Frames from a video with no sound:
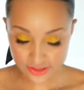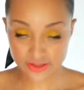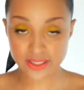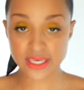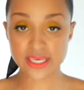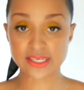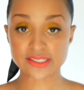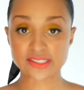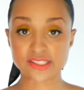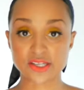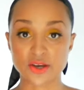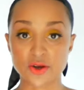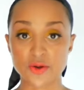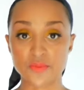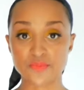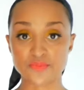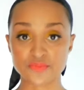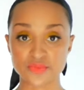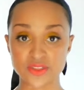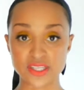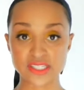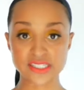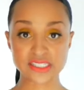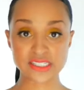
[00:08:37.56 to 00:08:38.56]
okay, so
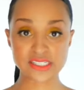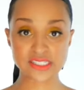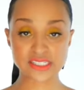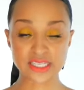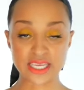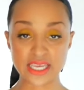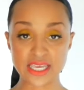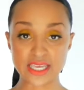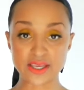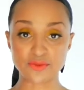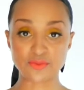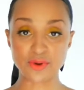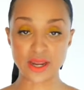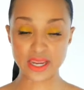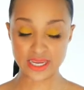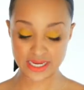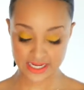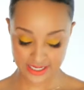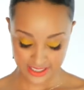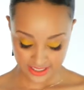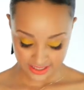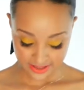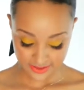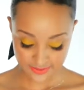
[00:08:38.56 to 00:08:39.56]
this is it right
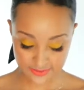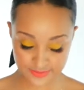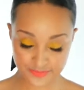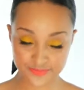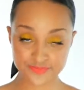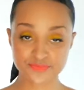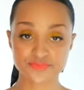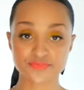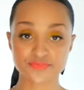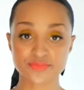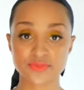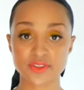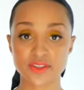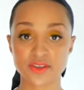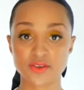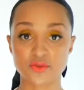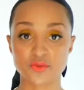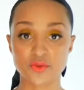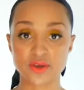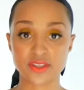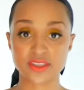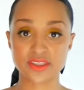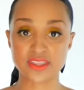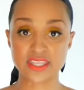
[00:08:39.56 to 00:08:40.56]
here
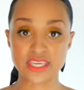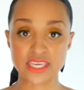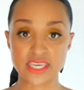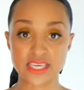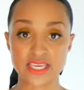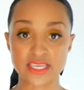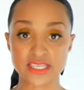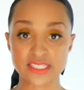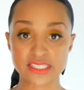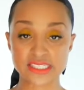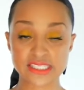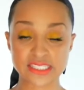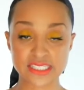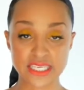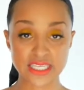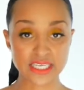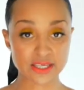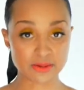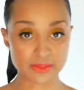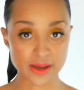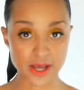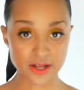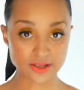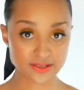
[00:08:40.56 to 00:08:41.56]
with the
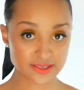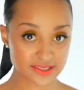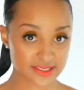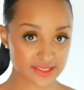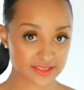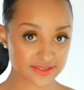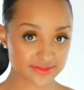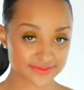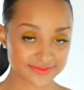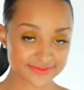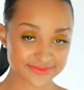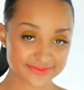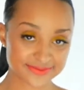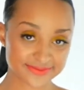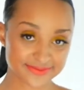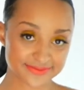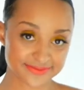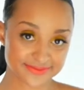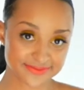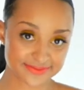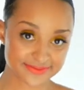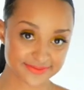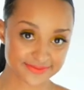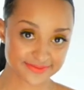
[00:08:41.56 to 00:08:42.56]
skinny belt.
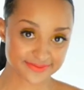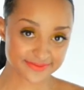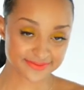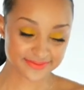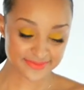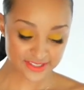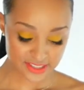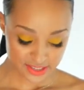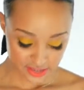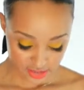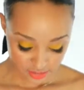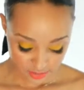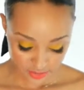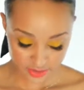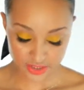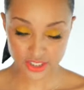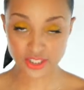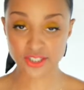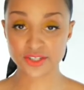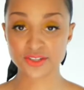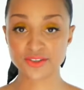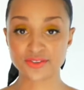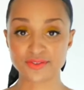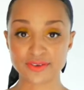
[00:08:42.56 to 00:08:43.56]
Super
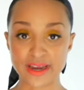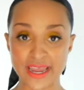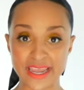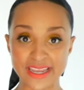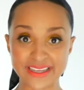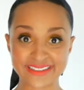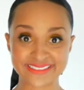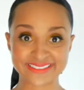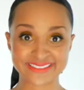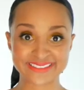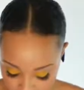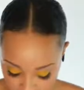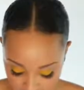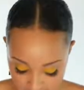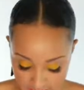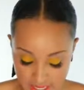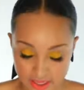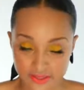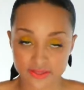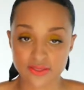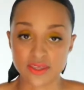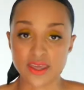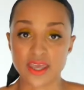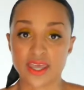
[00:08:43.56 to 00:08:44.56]
cute, right?
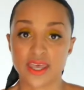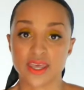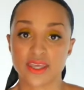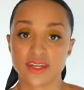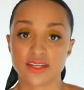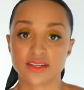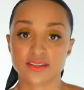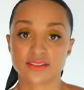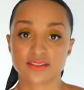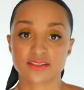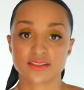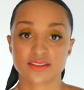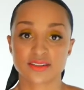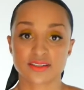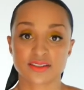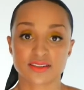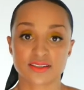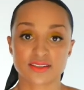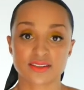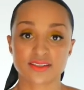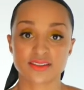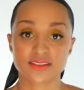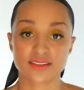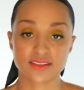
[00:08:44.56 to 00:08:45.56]
And then
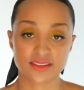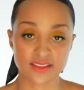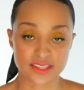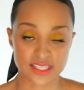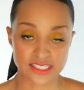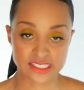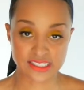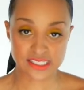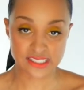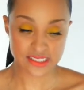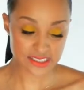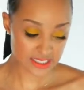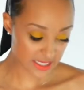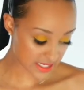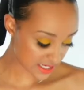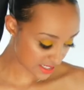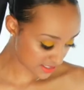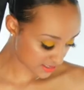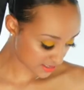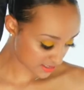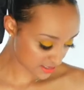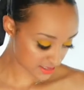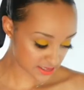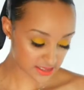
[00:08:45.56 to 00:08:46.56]
this is
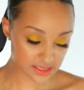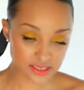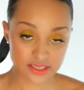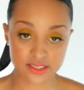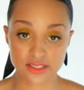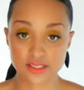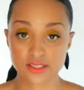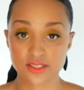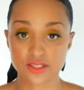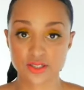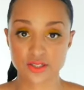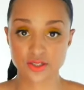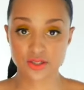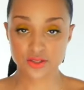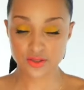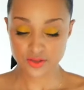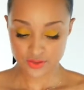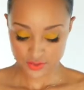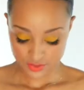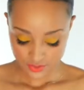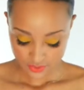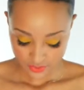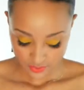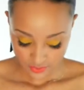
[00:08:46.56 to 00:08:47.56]
it
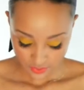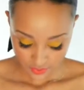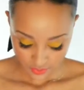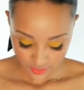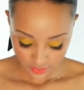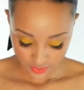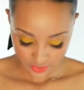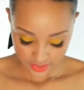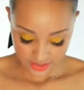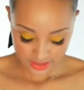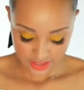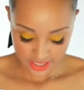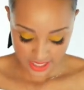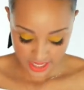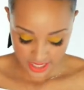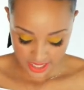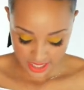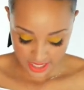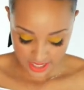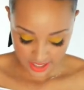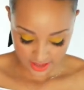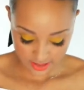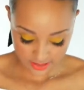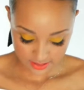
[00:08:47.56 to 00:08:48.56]
with
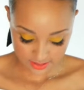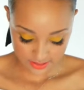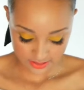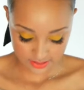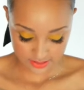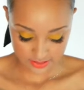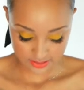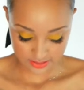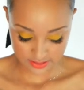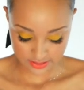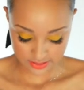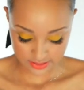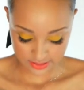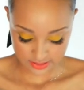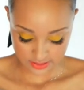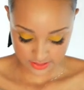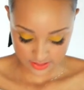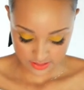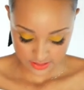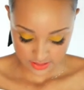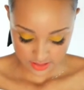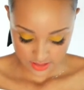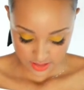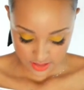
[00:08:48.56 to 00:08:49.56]
a
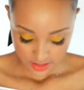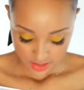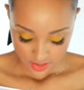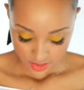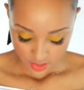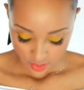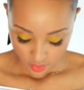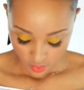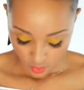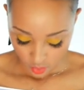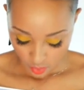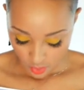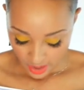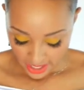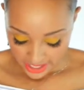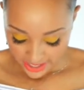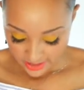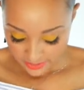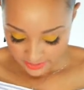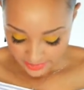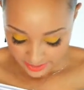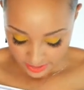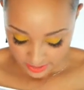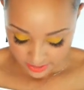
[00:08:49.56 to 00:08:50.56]

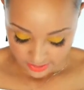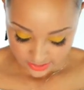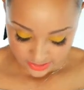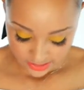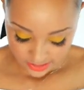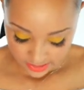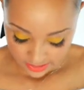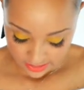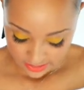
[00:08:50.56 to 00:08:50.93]
wide belt,